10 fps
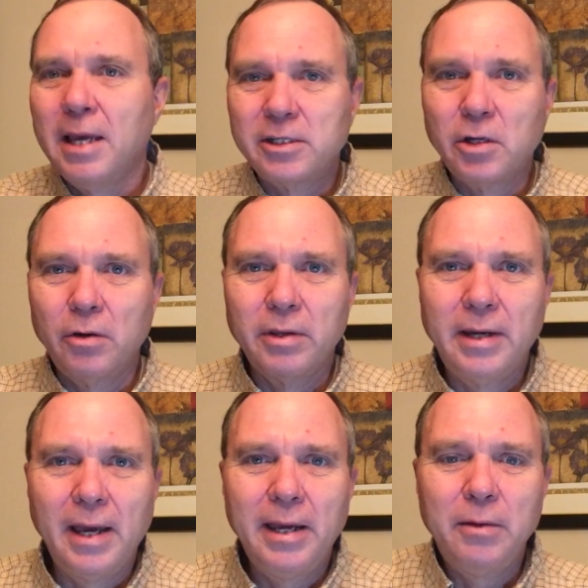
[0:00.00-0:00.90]
And so the
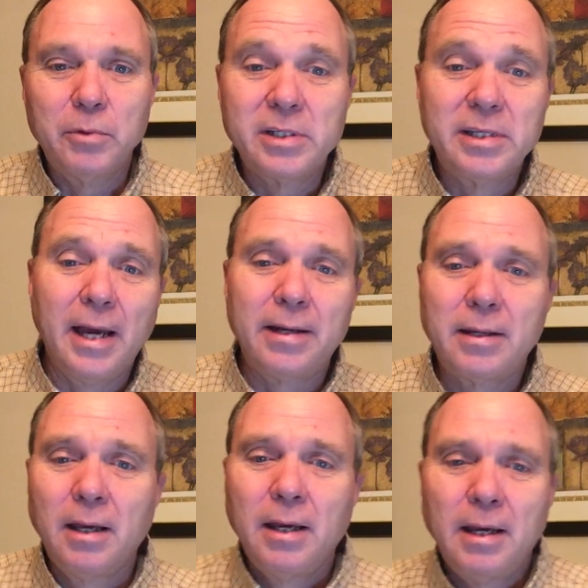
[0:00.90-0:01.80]
day was set,
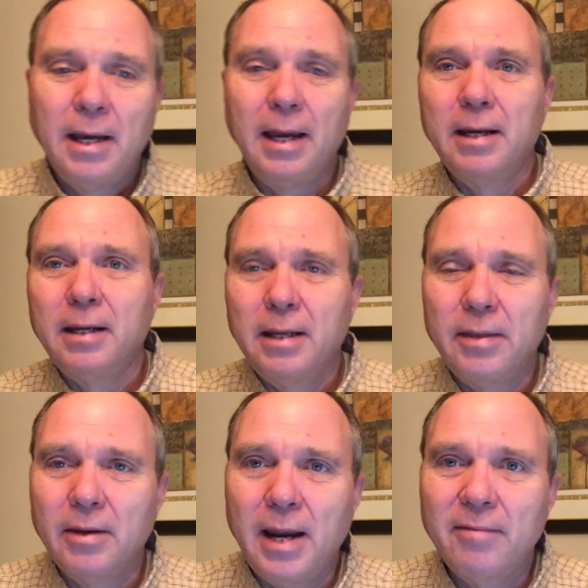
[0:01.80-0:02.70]
and
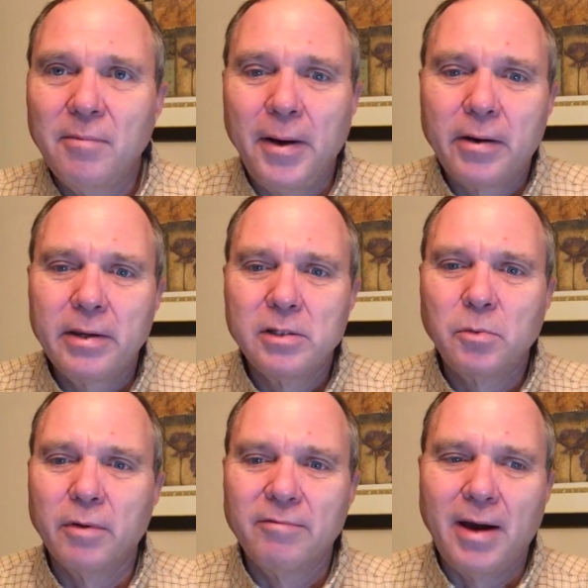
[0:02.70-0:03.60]
and the Native Americans
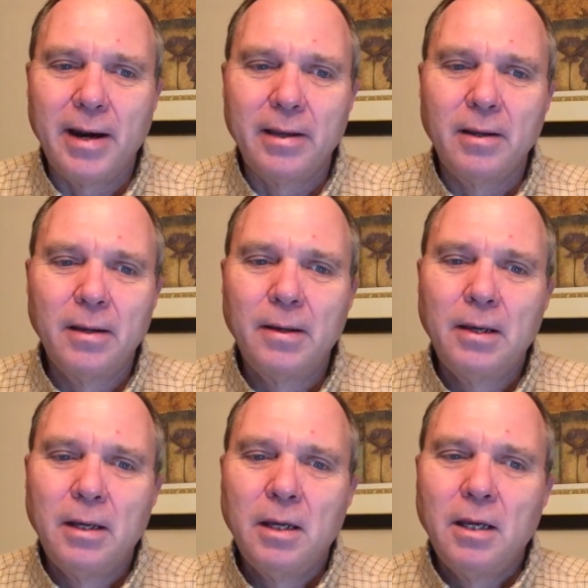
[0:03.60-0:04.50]
were invited.
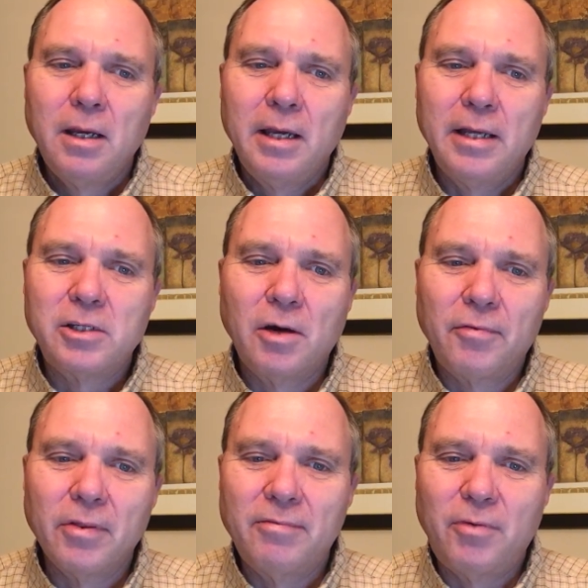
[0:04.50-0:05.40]
And so
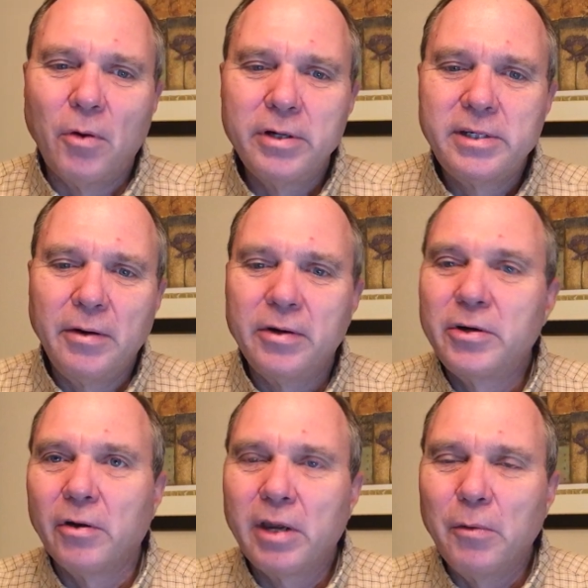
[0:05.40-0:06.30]
from the forest, deer and
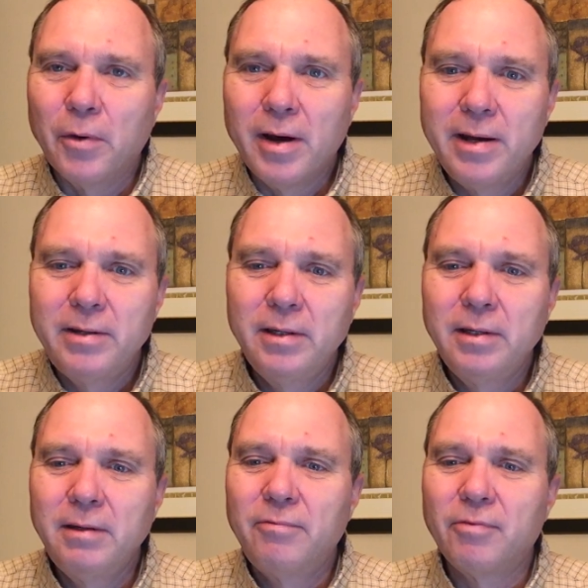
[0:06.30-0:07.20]
turkey were
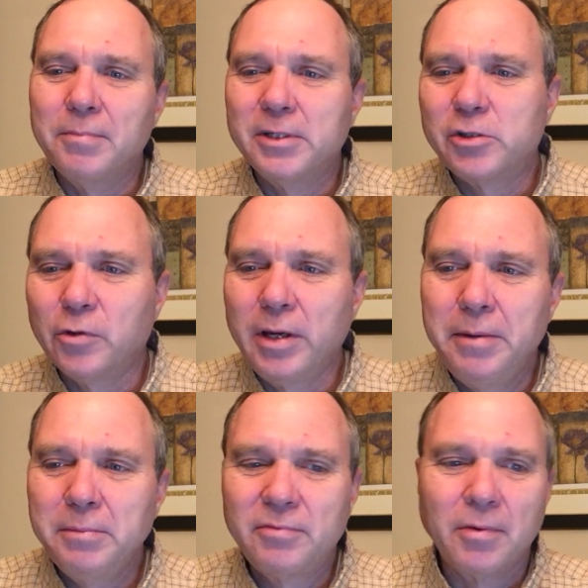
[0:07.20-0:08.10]
hunted. From the
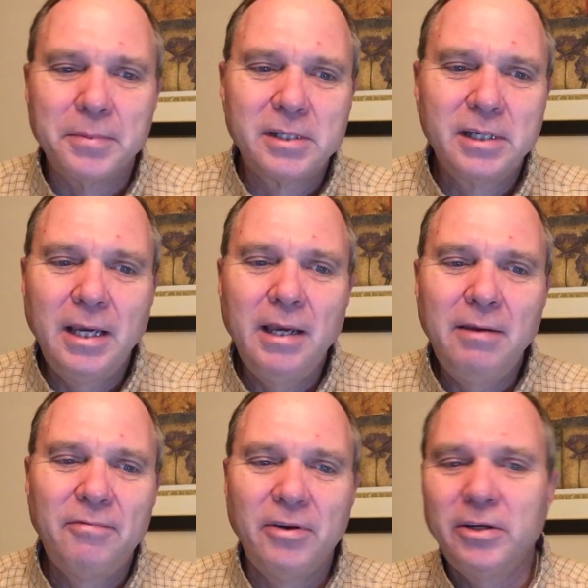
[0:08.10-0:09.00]
streams, from the
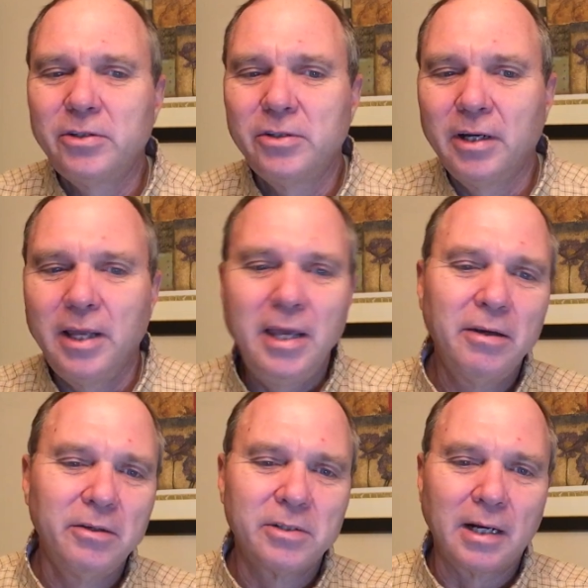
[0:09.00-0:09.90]
sea, fish and
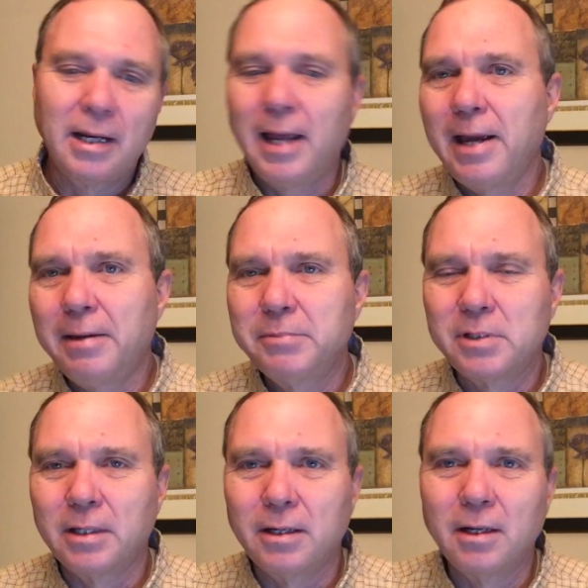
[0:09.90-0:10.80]
eels and
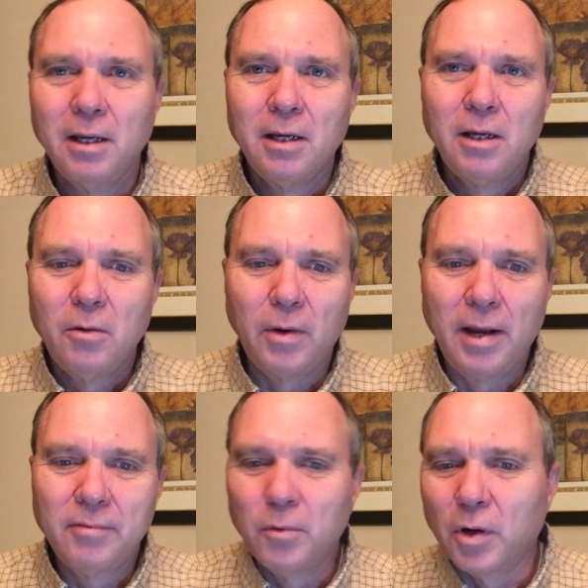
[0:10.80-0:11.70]
clams and
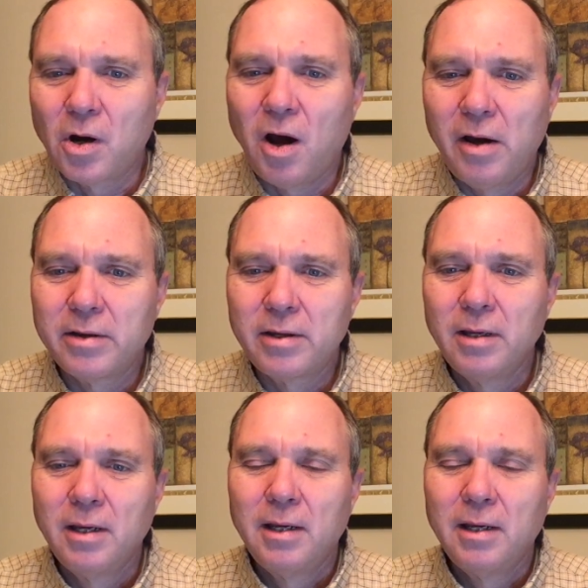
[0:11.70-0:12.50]
whatever were caught.